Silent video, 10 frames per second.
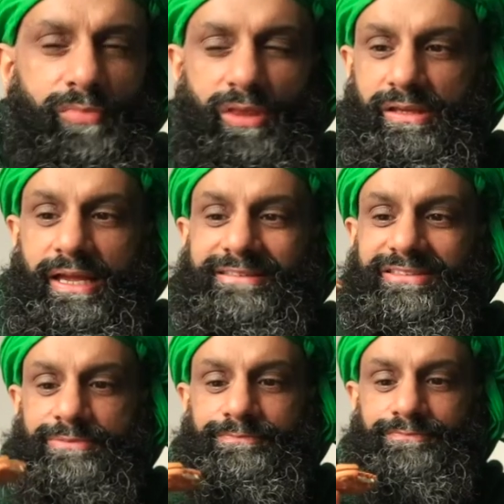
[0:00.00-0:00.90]

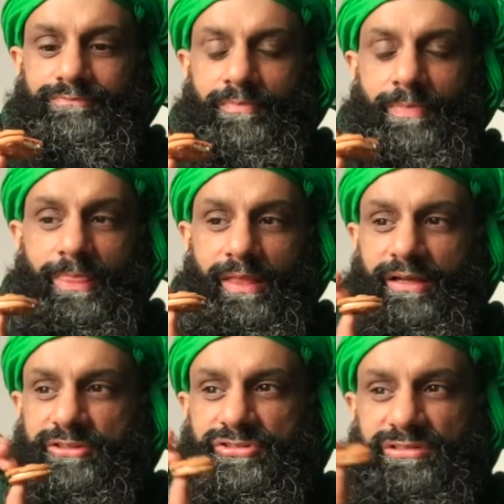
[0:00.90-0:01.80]
Yes,
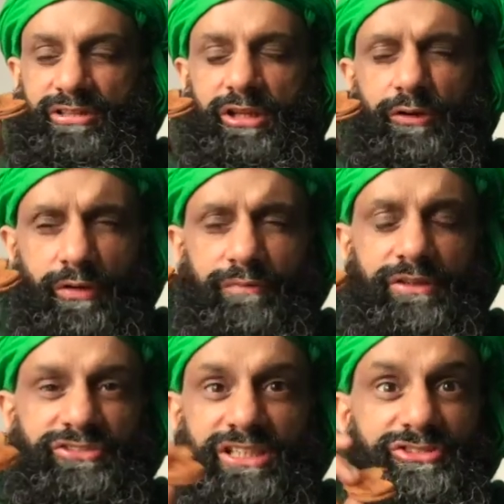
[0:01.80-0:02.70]
it's the lovely
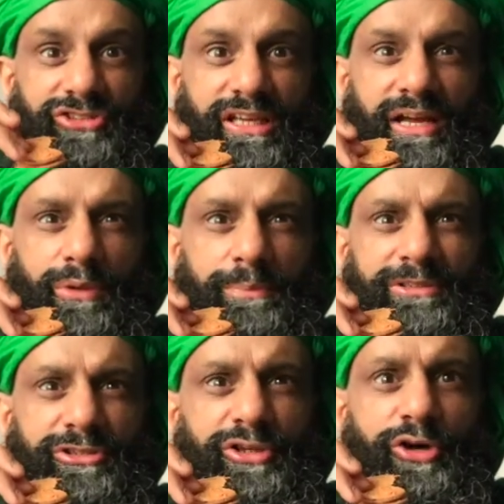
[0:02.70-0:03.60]
taste you get with
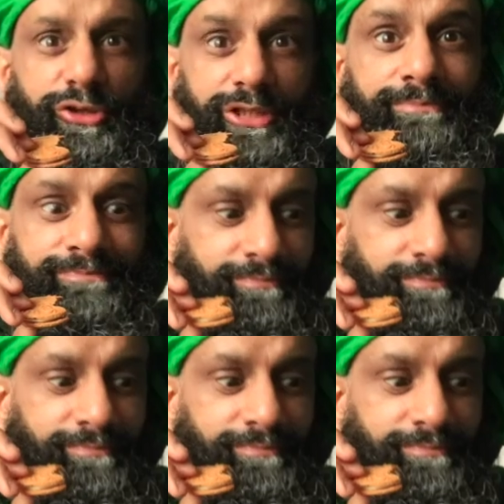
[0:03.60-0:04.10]
biscioni.